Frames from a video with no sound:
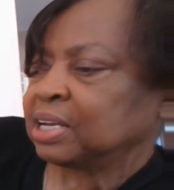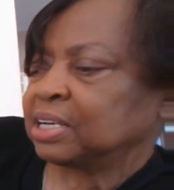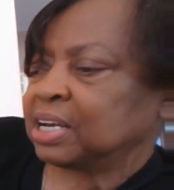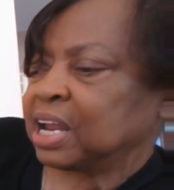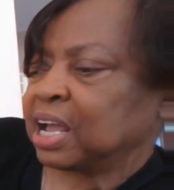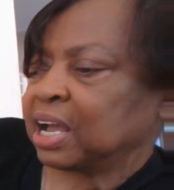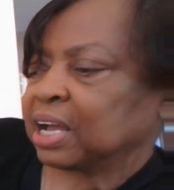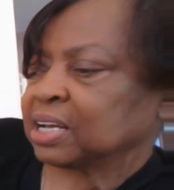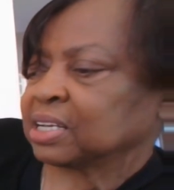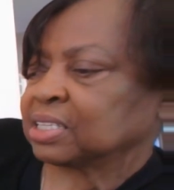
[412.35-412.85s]

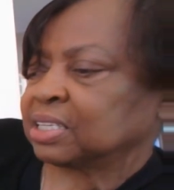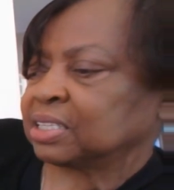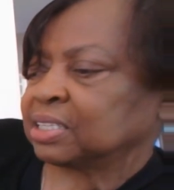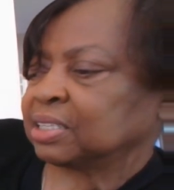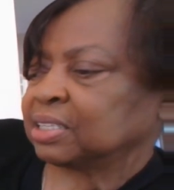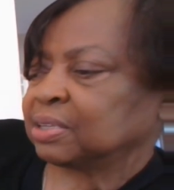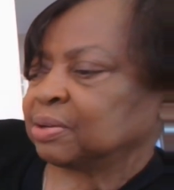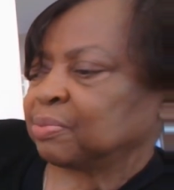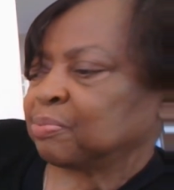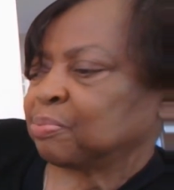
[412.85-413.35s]
Next,
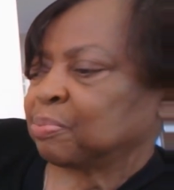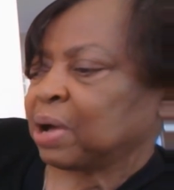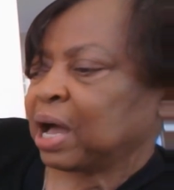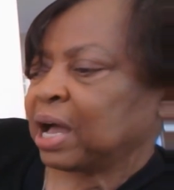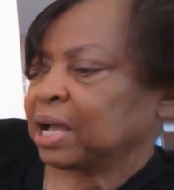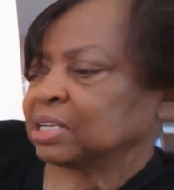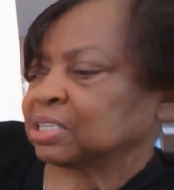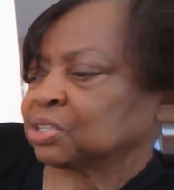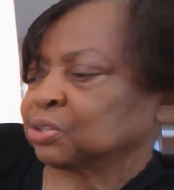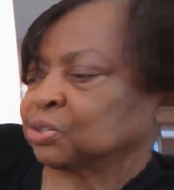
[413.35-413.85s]

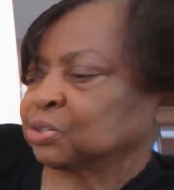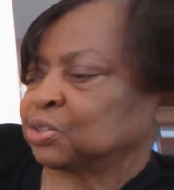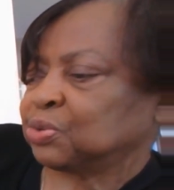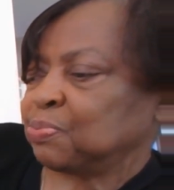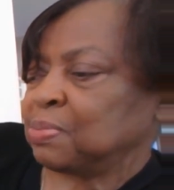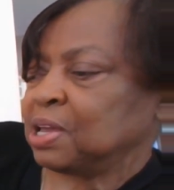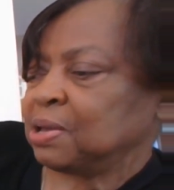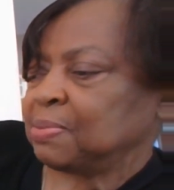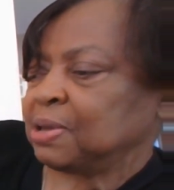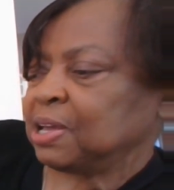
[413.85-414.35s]
Baiso's
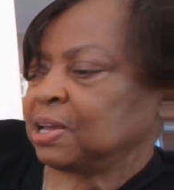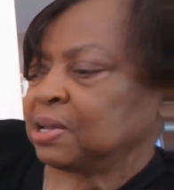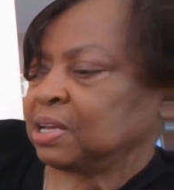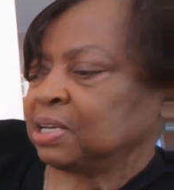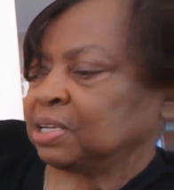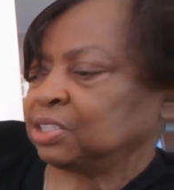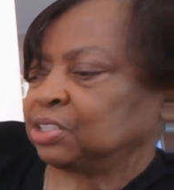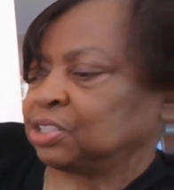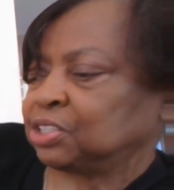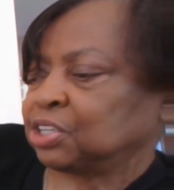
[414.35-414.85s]

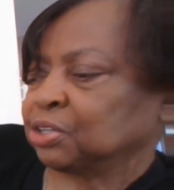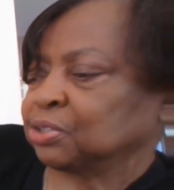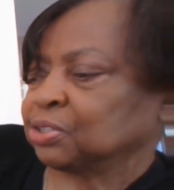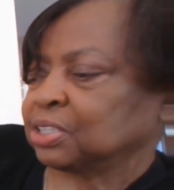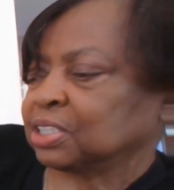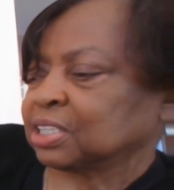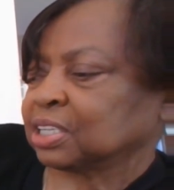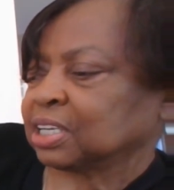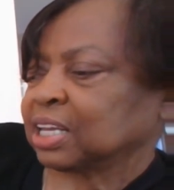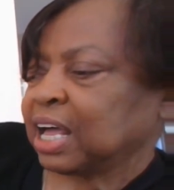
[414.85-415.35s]
Mimi
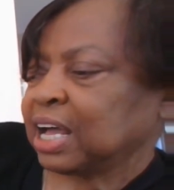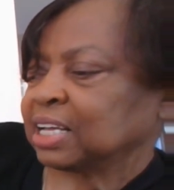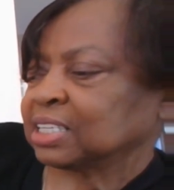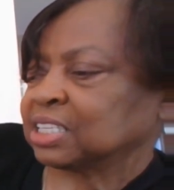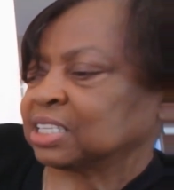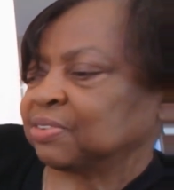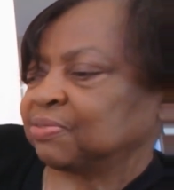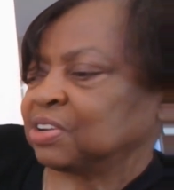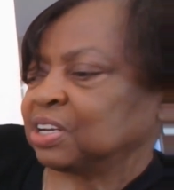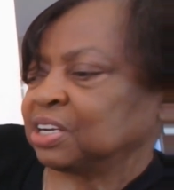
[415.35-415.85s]
shows the
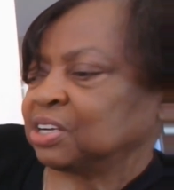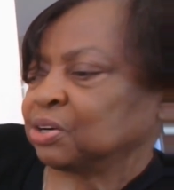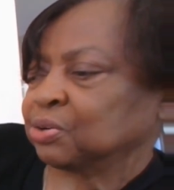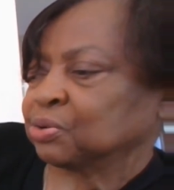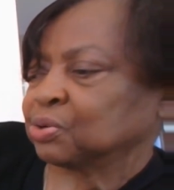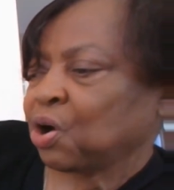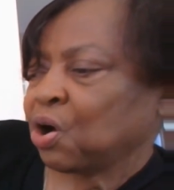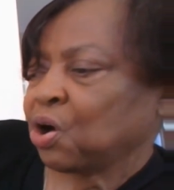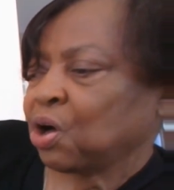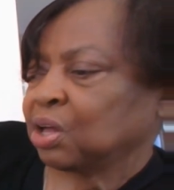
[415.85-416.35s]
class a video
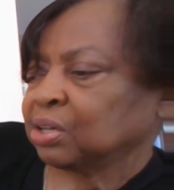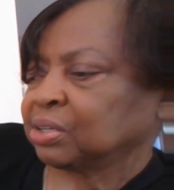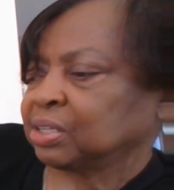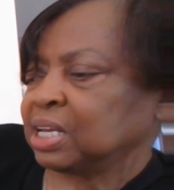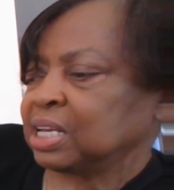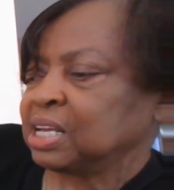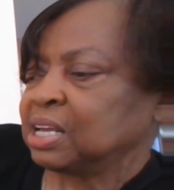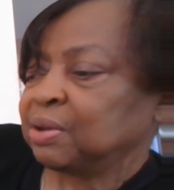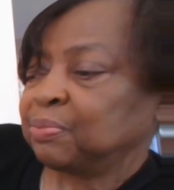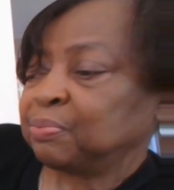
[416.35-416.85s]
called
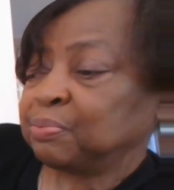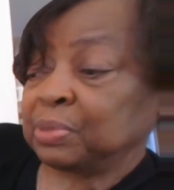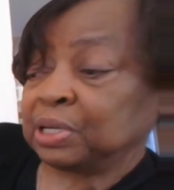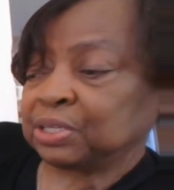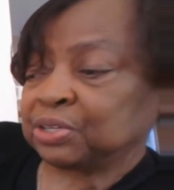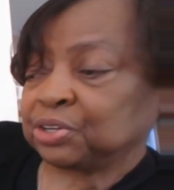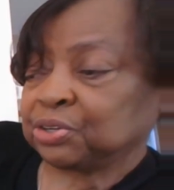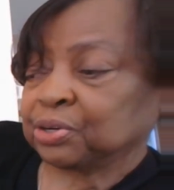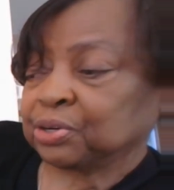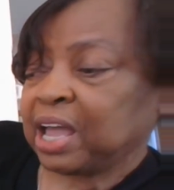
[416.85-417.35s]

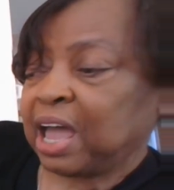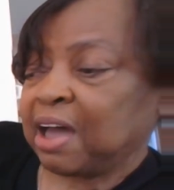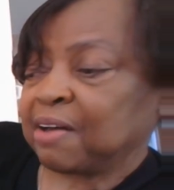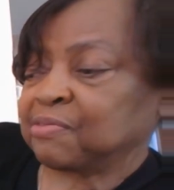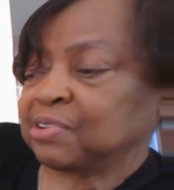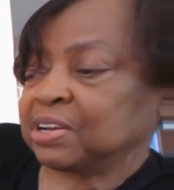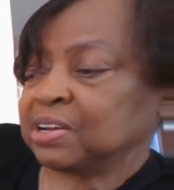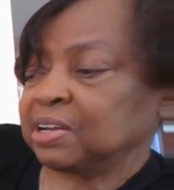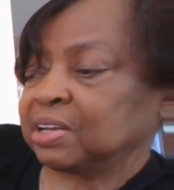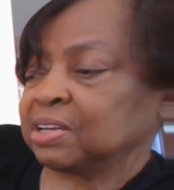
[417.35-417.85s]
Mr.
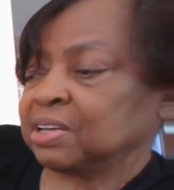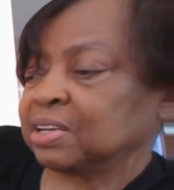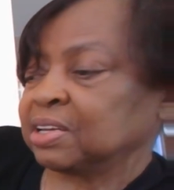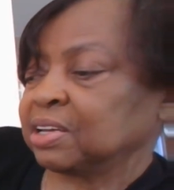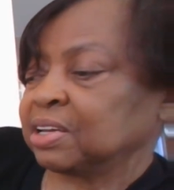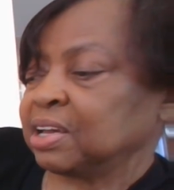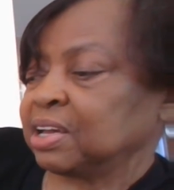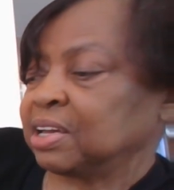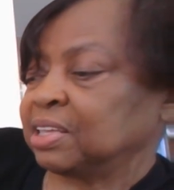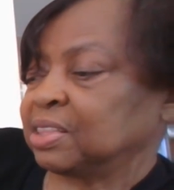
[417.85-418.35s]
Cavity
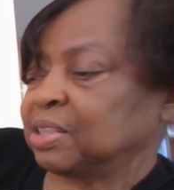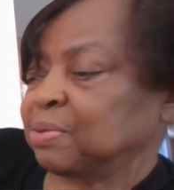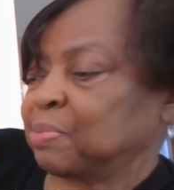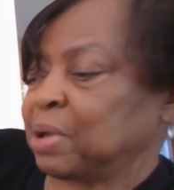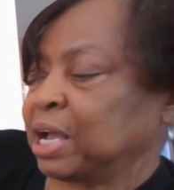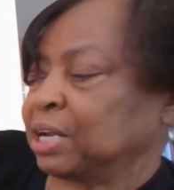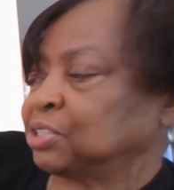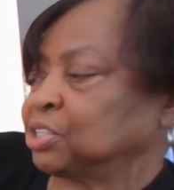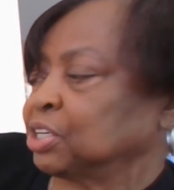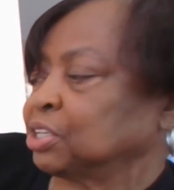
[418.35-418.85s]
and the
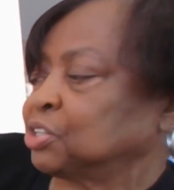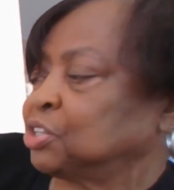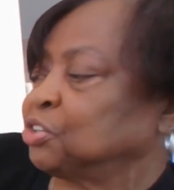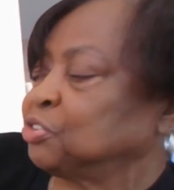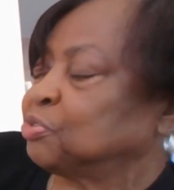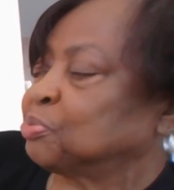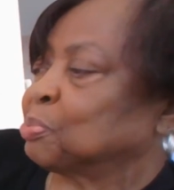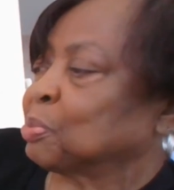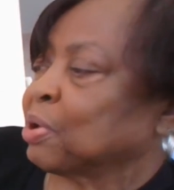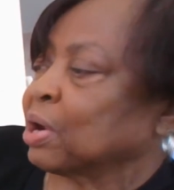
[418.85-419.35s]
Magic
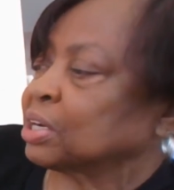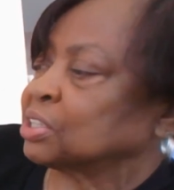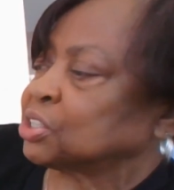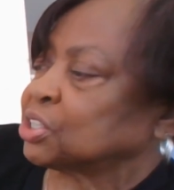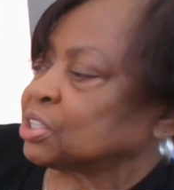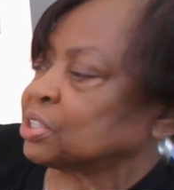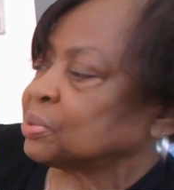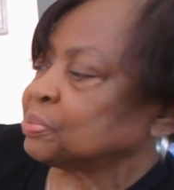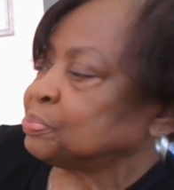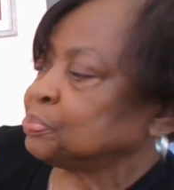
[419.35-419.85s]

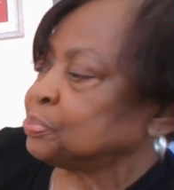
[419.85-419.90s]
Toothbrush.